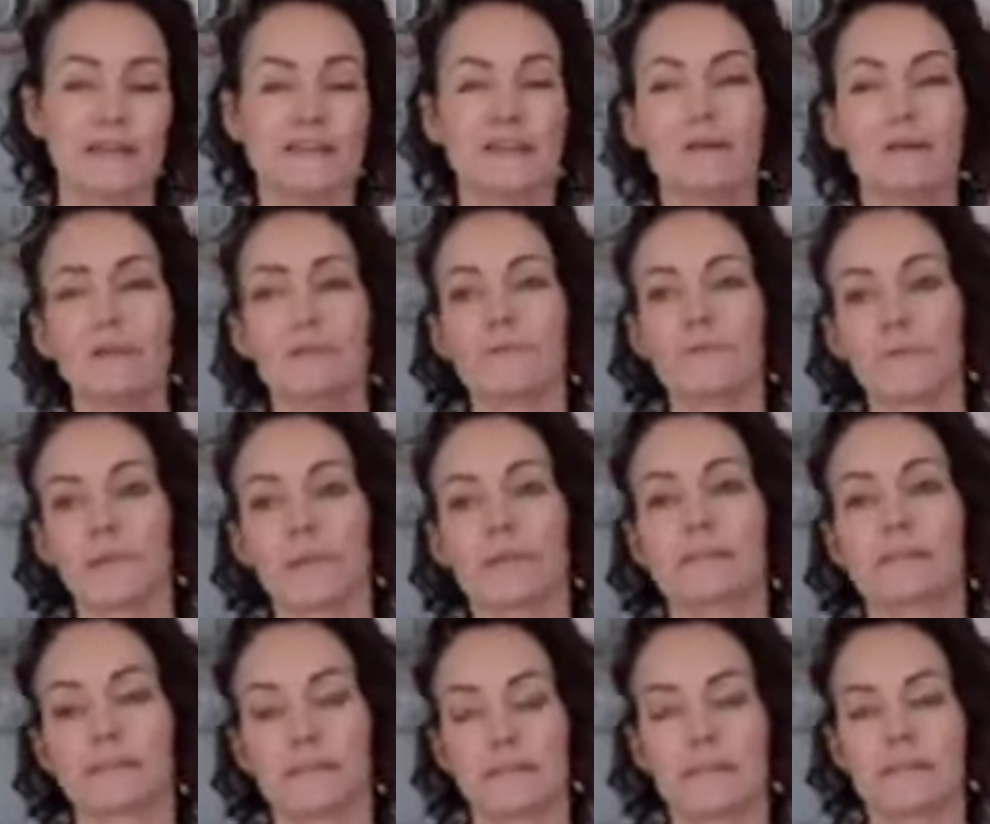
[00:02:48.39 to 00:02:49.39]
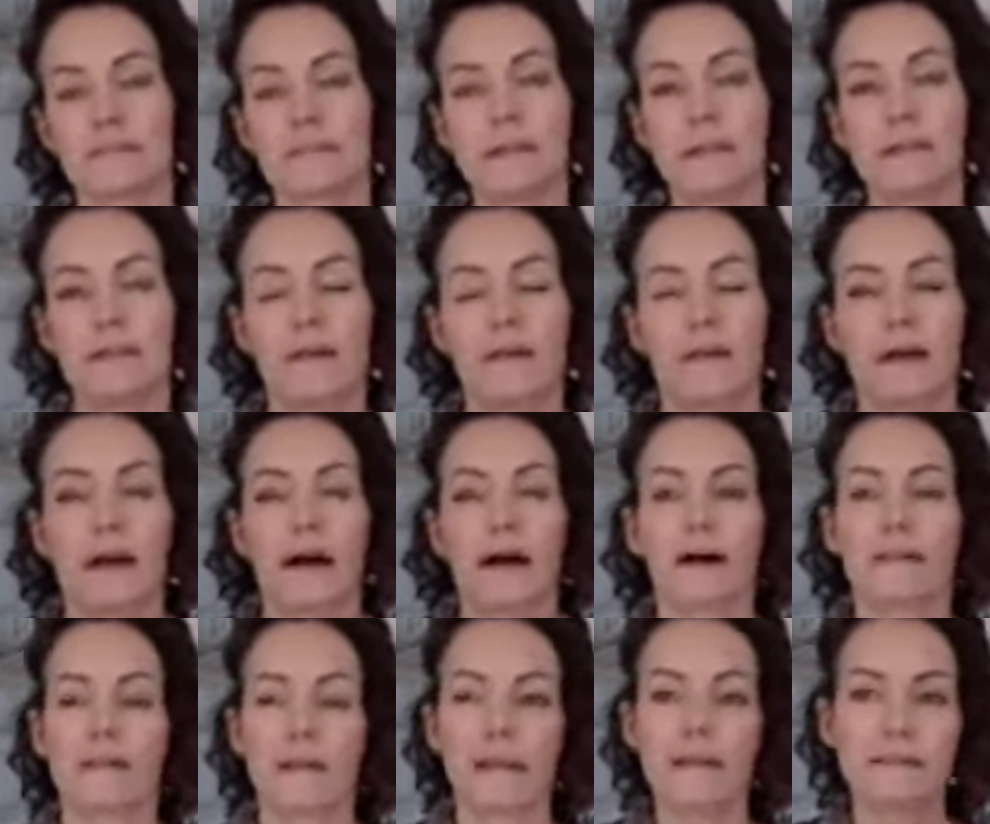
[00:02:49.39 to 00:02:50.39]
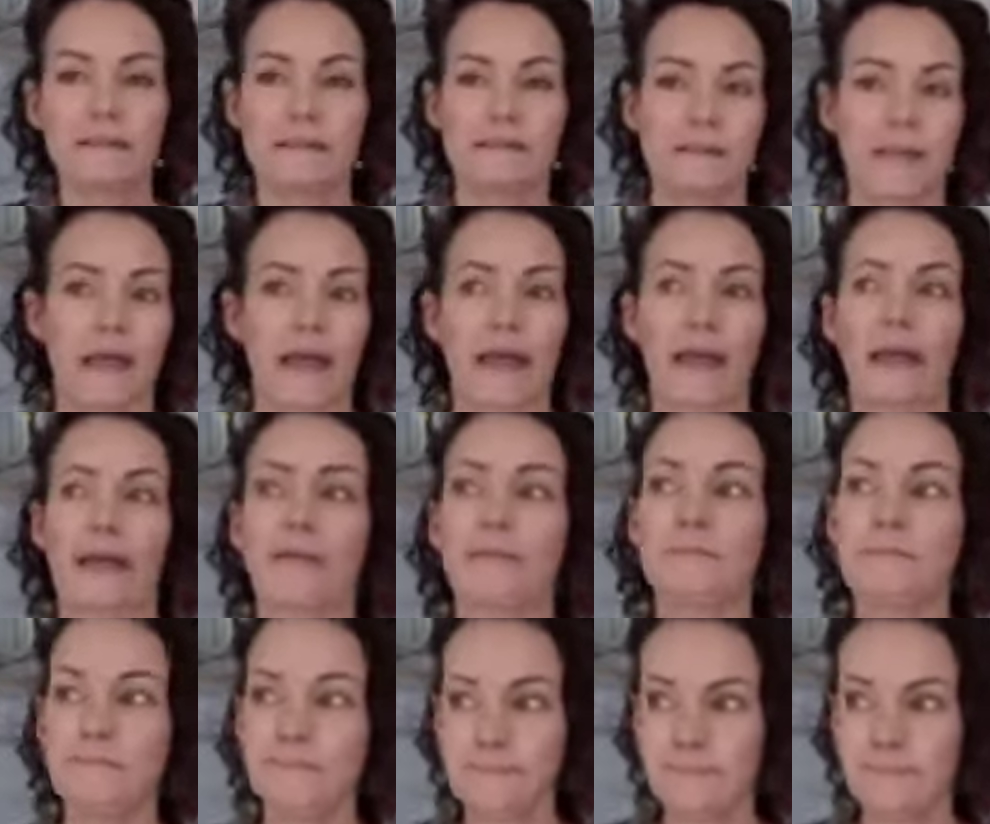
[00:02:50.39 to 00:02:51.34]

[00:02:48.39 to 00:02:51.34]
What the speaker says: So for instance, let's say